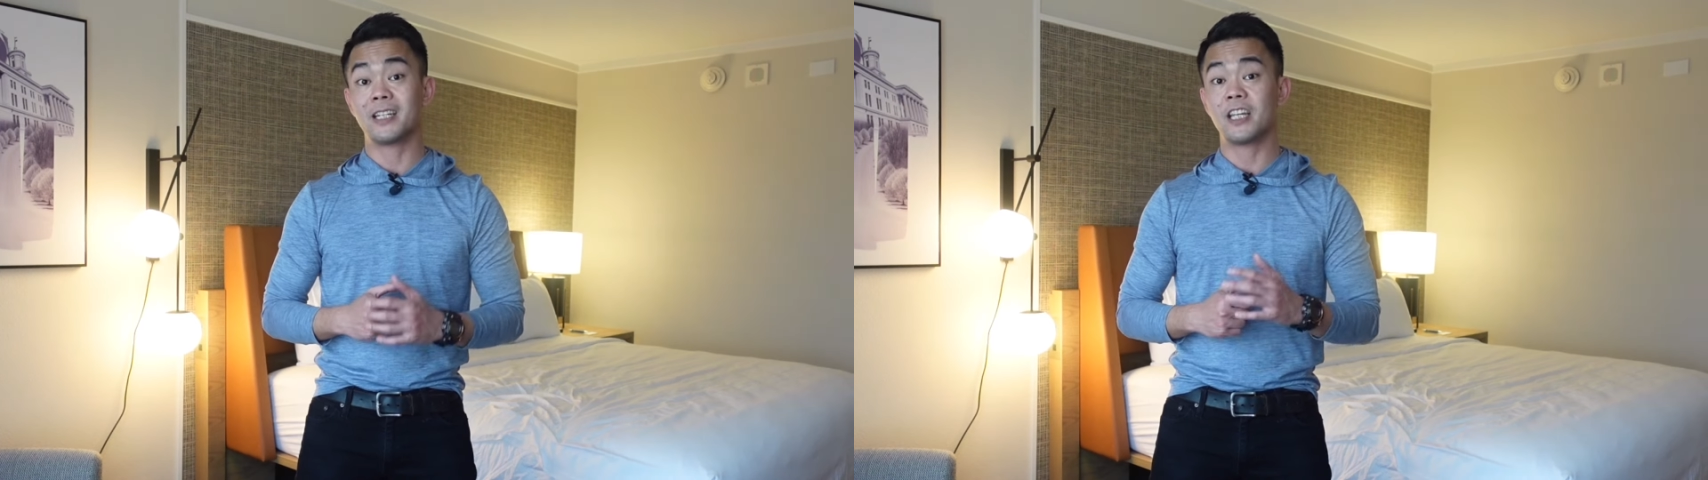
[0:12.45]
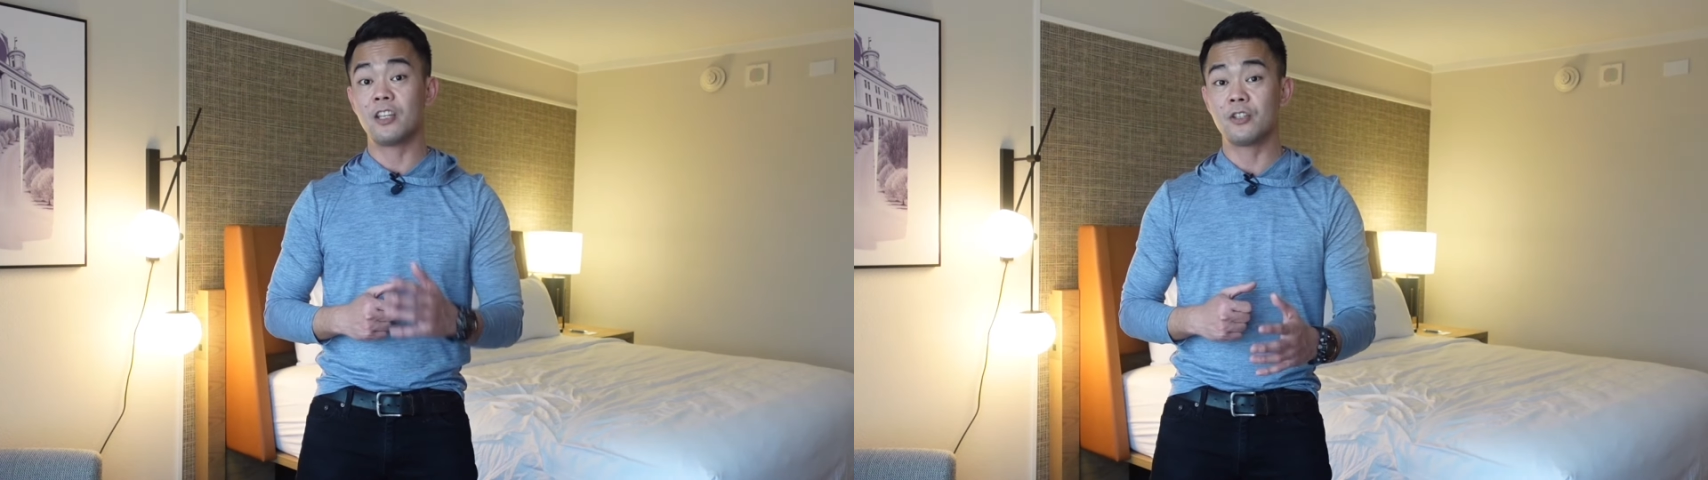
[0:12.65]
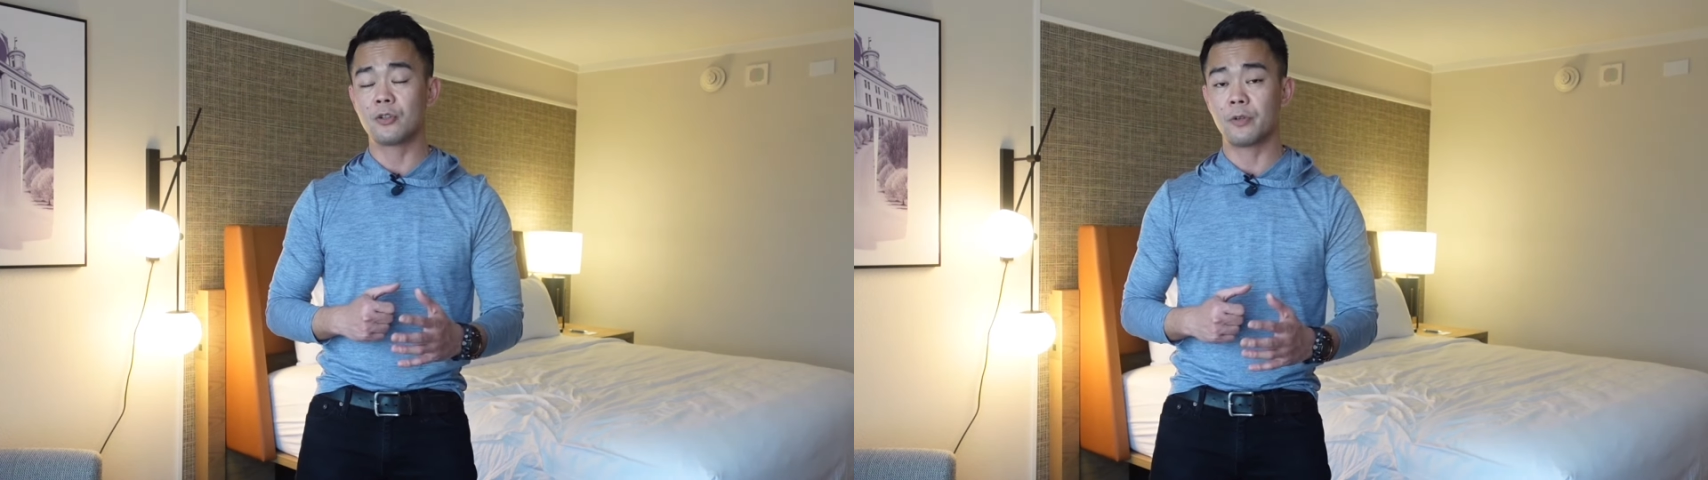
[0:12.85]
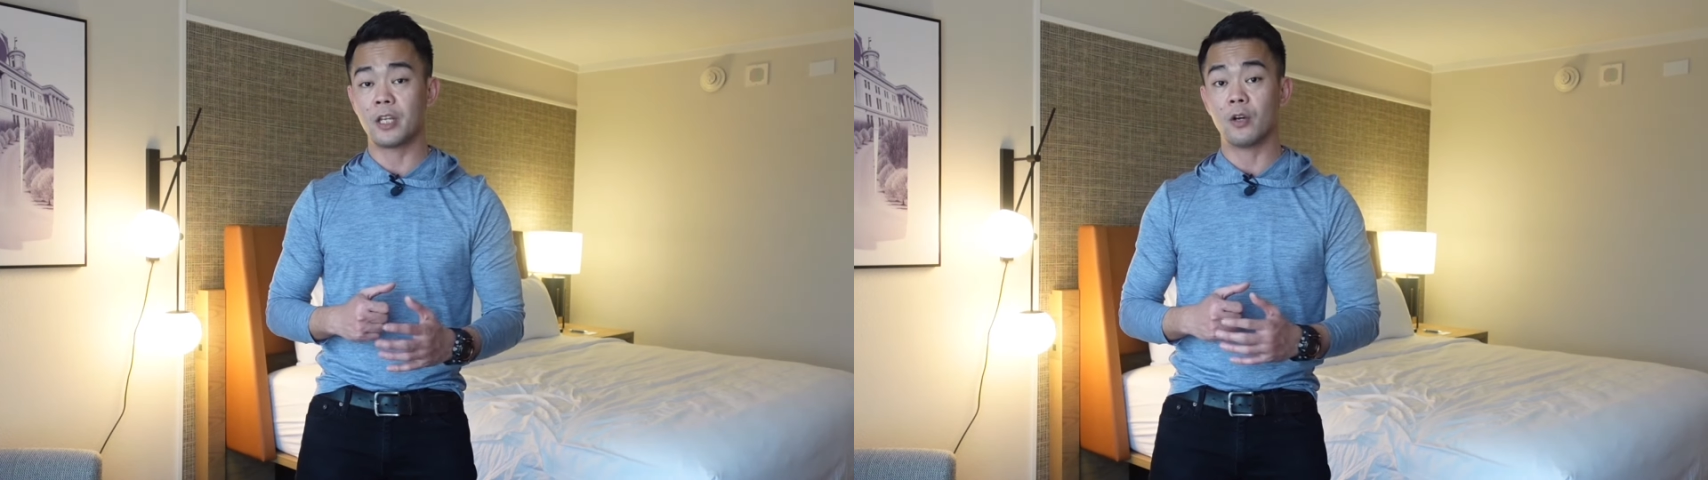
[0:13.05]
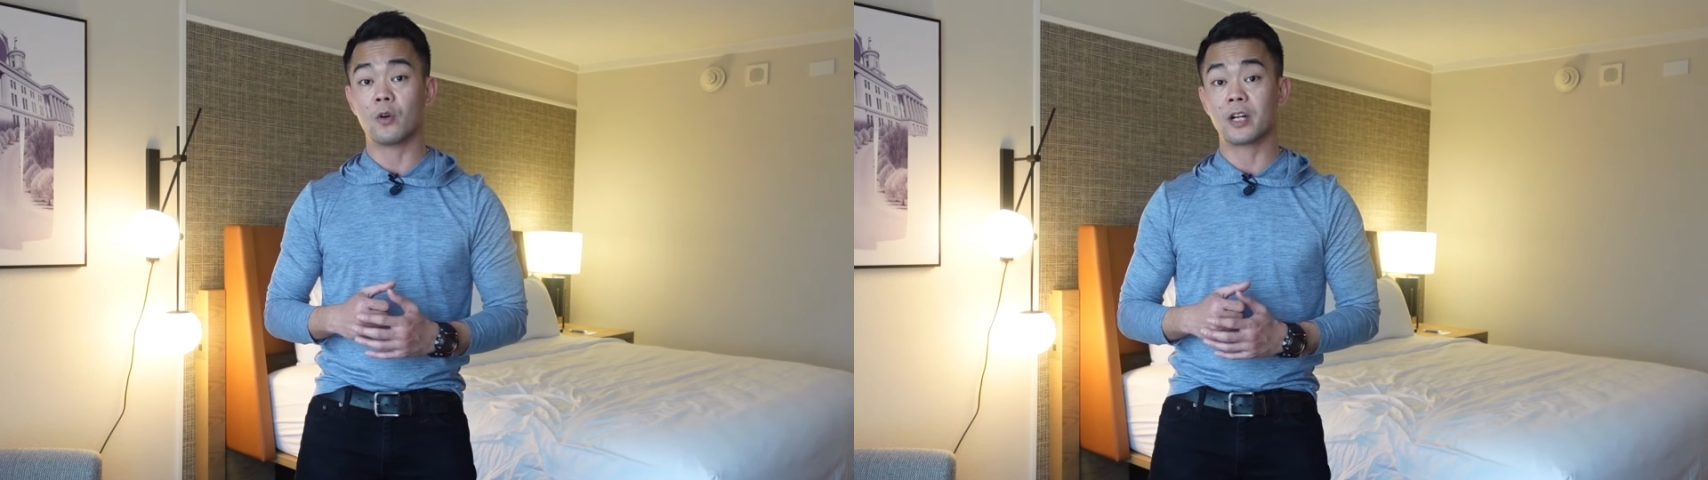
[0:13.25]
injury
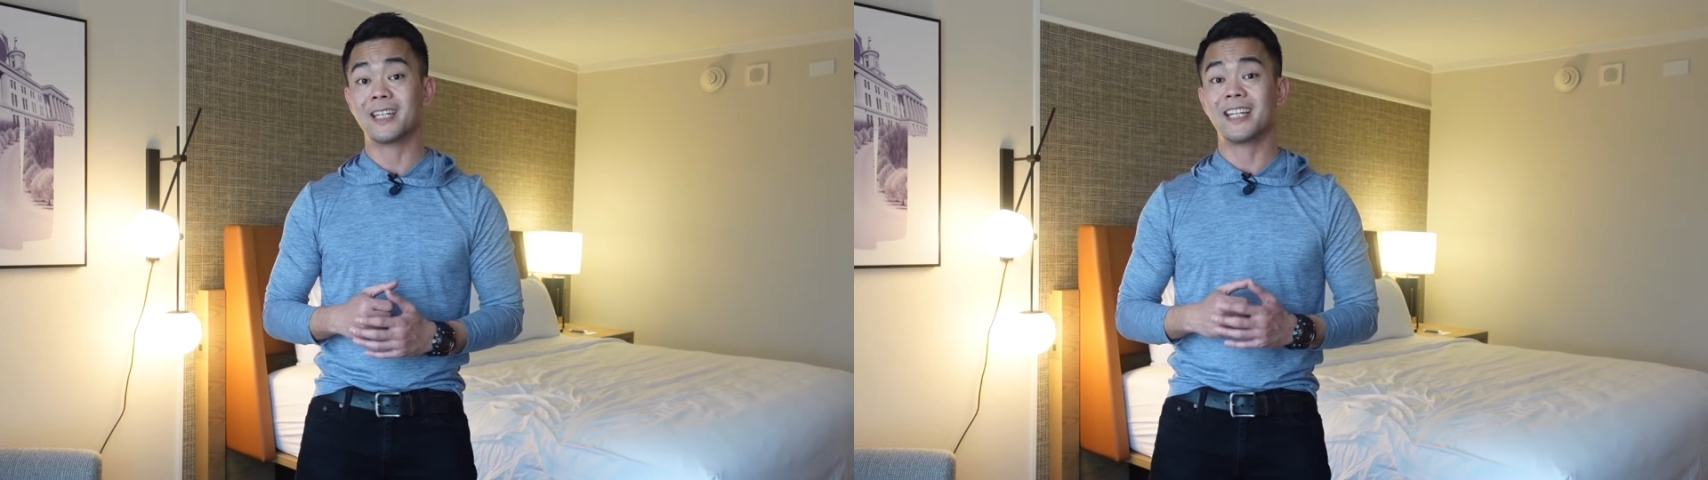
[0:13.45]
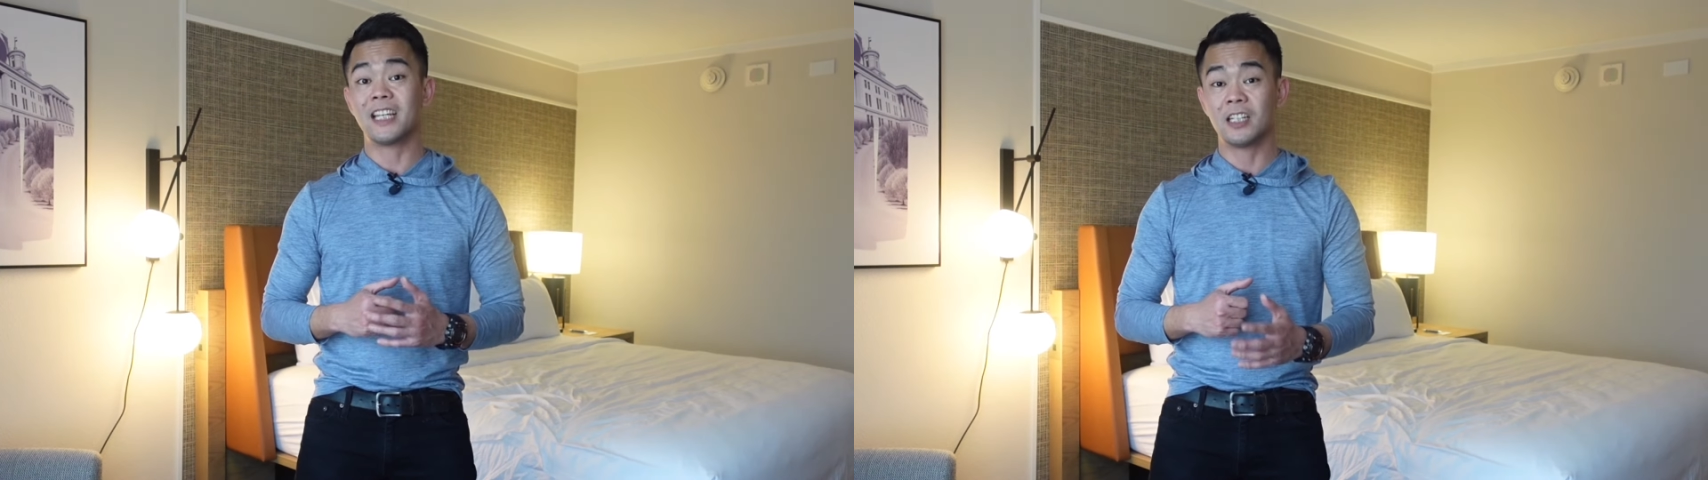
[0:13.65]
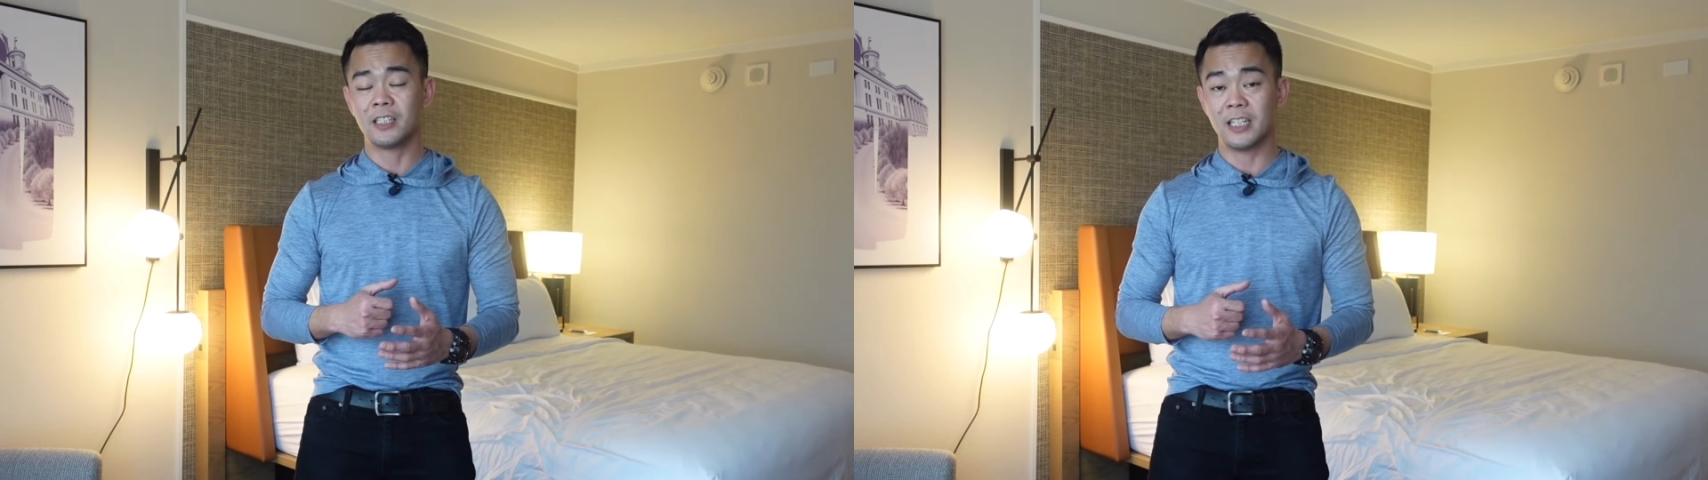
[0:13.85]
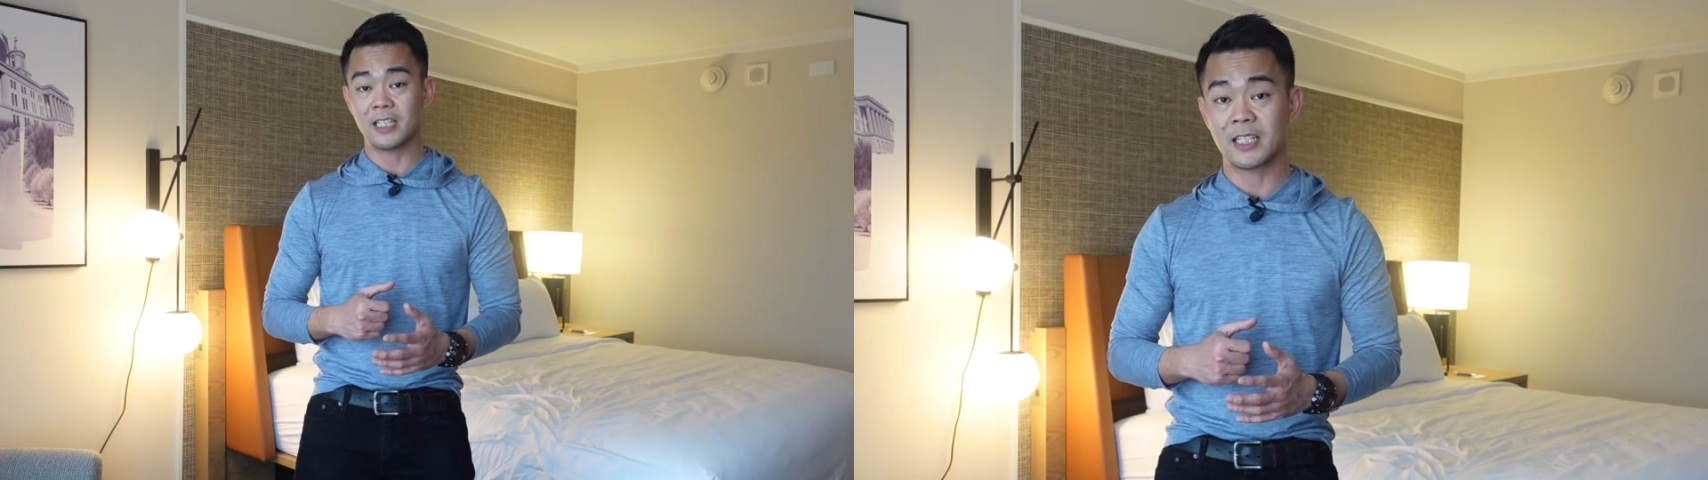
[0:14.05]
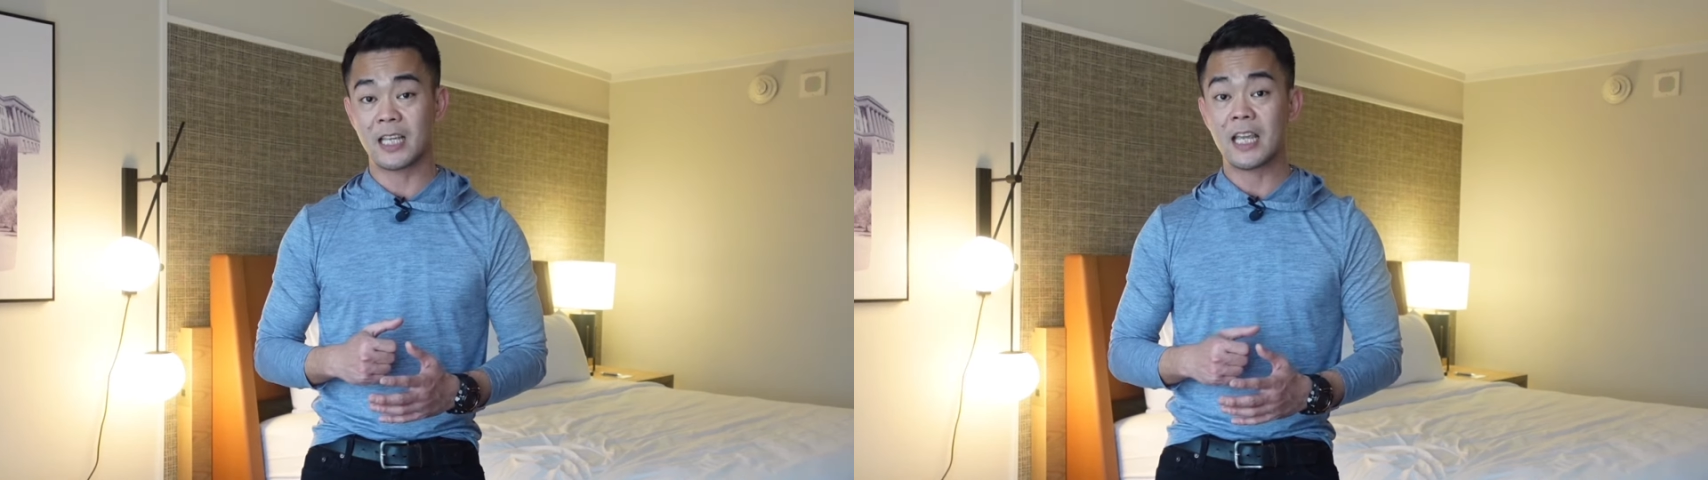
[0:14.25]
or an illness.